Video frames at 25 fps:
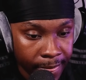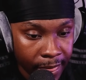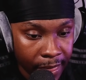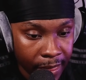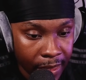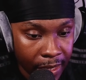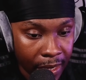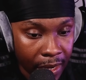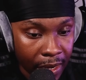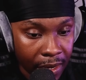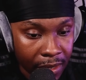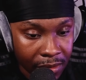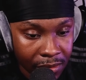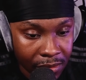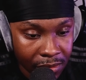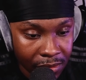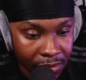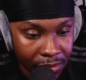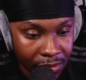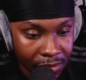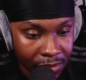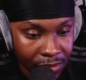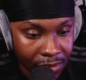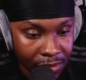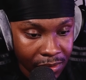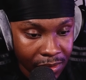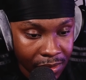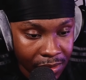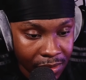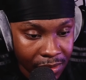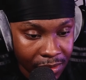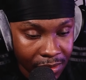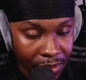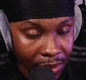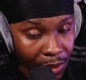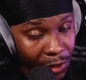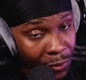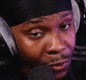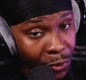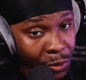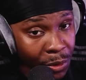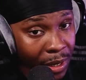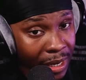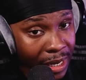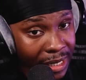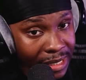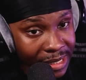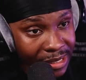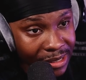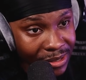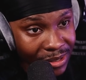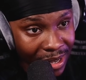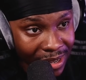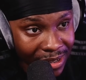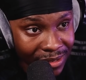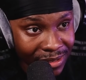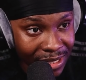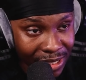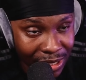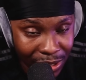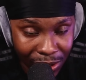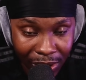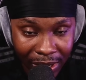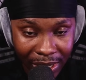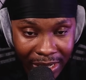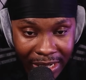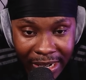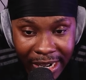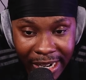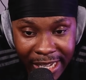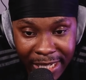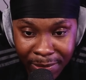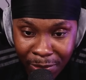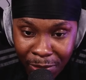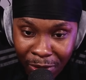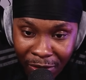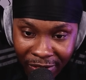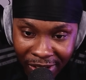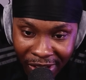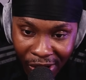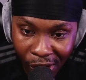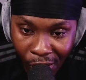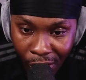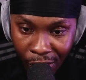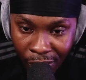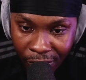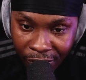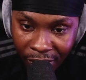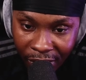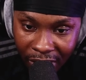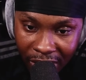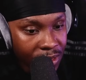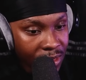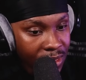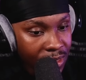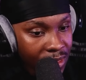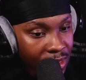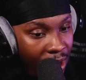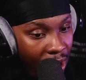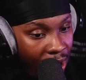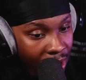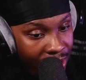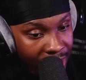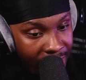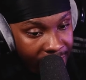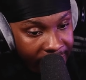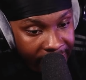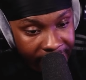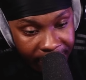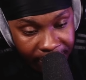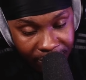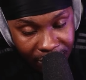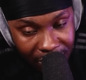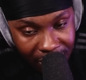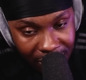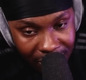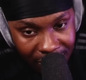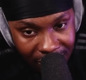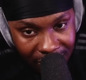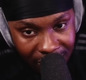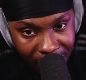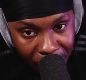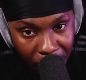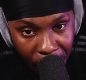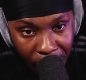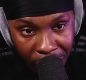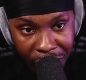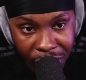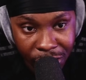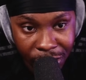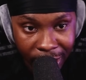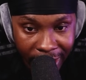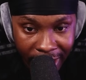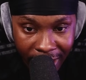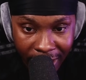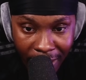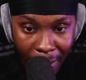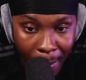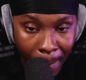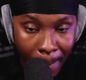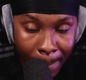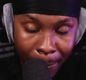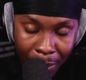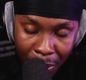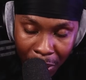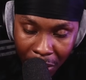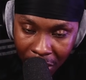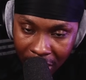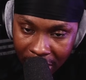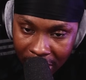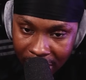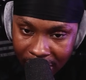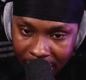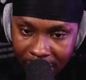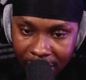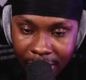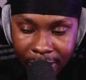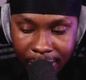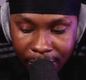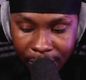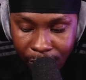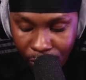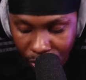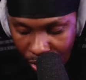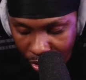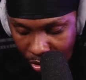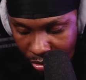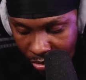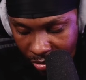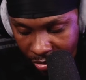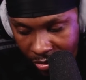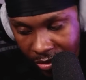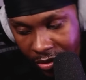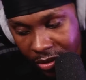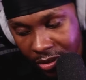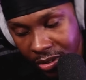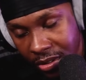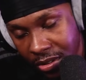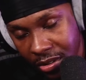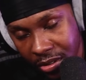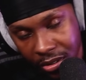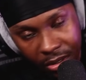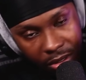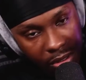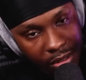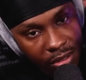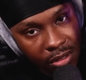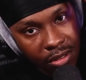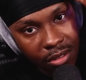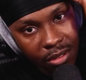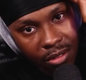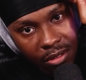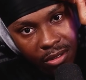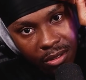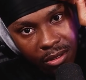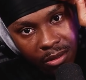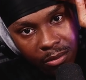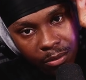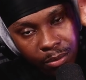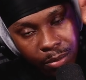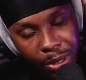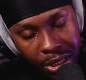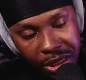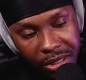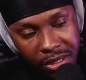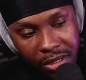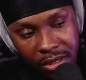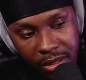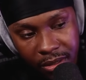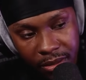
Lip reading: Yeah. I'll see you in the next movie of The Hunger Games, Mockingjay Part 2. Peace.